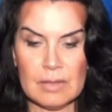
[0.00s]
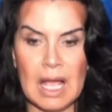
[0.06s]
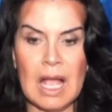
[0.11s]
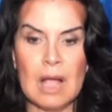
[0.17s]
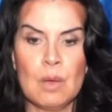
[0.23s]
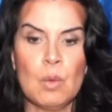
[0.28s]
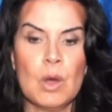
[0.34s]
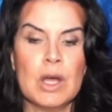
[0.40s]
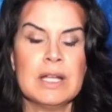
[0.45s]

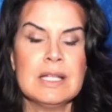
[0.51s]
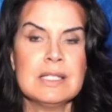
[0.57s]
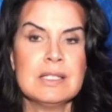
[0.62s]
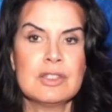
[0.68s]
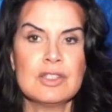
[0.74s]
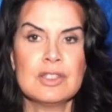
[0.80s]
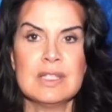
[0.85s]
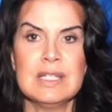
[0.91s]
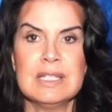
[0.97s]
I want us
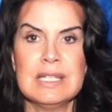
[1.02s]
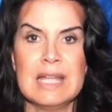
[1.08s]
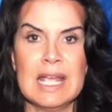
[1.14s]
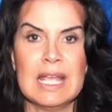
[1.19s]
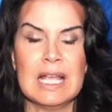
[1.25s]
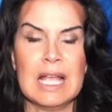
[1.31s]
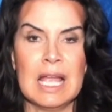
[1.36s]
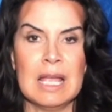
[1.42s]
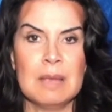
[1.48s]
just to
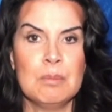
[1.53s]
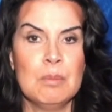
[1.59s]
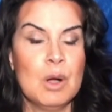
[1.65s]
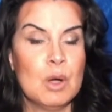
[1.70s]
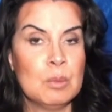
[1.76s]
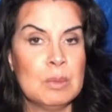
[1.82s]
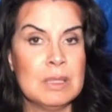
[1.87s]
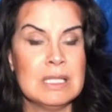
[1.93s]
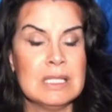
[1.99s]
take a
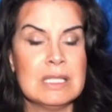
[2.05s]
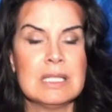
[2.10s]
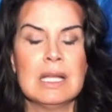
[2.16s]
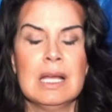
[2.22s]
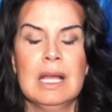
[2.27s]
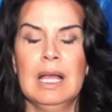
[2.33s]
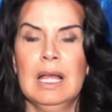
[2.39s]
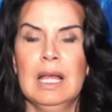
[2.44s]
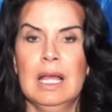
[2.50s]
moment
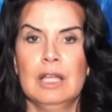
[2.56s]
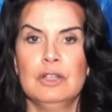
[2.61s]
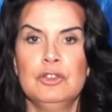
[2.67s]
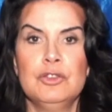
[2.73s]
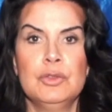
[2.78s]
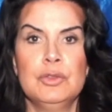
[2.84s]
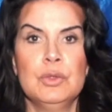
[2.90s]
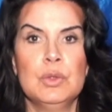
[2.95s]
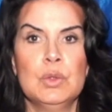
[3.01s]

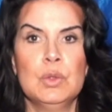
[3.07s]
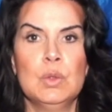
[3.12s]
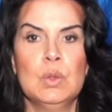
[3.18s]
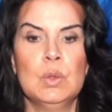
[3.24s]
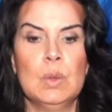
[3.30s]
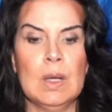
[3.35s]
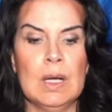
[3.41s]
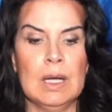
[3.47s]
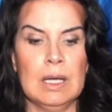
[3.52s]

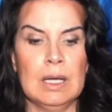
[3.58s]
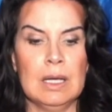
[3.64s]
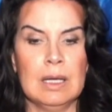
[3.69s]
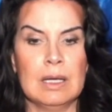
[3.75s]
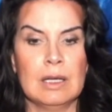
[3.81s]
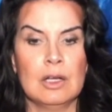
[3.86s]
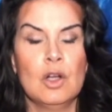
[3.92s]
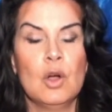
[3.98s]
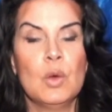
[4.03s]
to
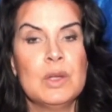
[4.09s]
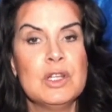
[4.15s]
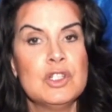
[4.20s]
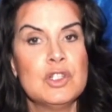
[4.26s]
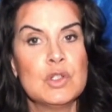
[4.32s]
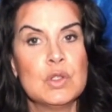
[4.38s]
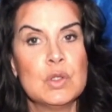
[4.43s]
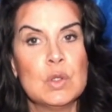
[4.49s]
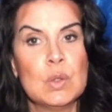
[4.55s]
uh, go
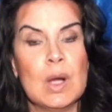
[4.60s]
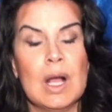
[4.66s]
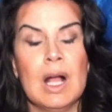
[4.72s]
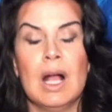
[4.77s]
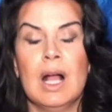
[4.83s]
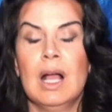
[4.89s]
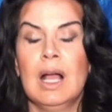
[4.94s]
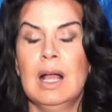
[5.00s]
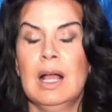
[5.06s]
into
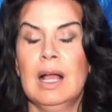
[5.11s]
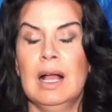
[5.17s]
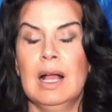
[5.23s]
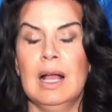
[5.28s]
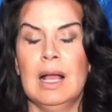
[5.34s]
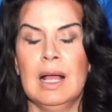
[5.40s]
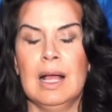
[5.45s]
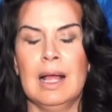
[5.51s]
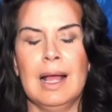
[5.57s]

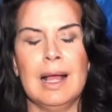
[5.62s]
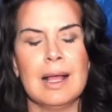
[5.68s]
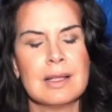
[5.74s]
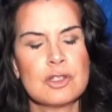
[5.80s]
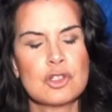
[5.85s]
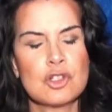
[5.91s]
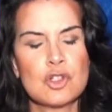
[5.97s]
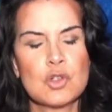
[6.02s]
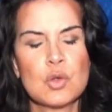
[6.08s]
uh, a
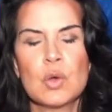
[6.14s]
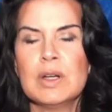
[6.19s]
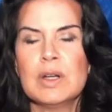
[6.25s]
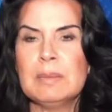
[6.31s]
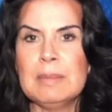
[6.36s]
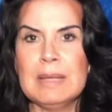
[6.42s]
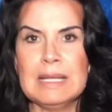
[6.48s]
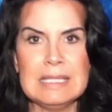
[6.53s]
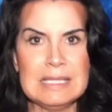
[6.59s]
short
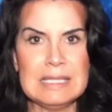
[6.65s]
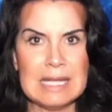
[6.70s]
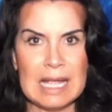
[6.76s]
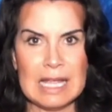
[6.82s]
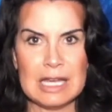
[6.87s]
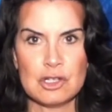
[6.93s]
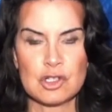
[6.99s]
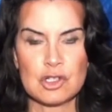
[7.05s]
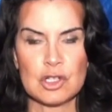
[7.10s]

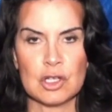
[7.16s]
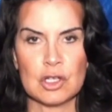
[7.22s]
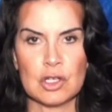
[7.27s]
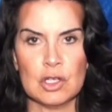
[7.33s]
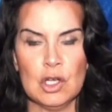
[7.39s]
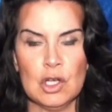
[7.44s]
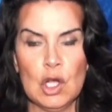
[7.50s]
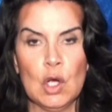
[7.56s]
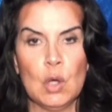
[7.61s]

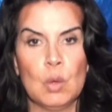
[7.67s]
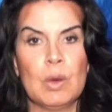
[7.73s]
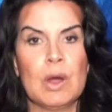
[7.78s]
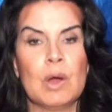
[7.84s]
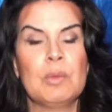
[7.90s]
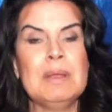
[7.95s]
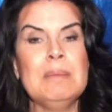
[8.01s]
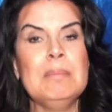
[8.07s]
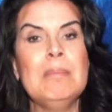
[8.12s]
meditation where
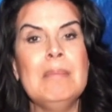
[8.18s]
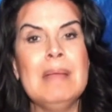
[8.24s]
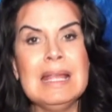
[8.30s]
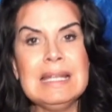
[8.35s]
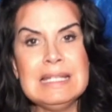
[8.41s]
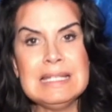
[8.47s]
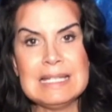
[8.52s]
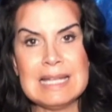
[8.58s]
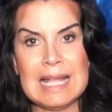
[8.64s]
we
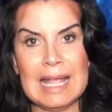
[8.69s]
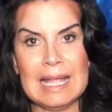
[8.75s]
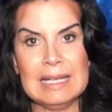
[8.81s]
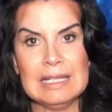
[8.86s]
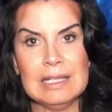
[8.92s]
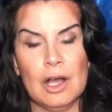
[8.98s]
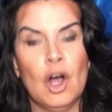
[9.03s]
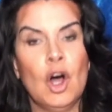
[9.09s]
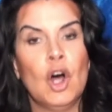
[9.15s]

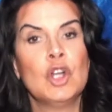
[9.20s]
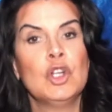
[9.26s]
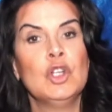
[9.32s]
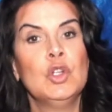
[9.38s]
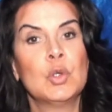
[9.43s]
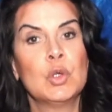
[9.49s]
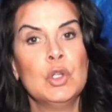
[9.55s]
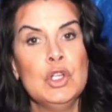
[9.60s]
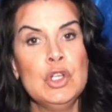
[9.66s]
meditate on
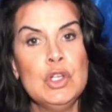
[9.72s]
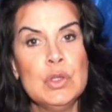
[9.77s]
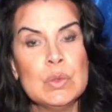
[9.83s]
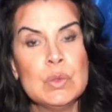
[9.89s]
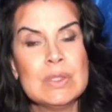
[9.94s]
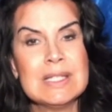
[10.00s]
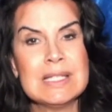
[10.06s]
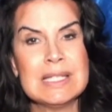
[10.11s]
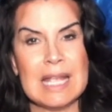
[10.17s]
your new
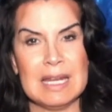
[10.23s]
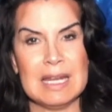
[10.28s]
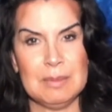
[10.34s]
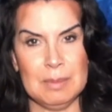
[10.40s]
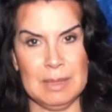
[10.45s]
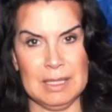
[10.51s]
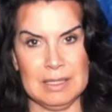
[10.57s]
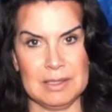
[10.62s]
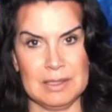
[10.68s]

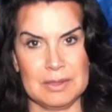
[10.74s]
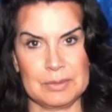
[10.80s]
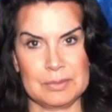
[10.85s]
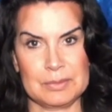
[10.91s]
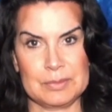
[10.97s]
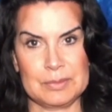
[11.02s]
statement.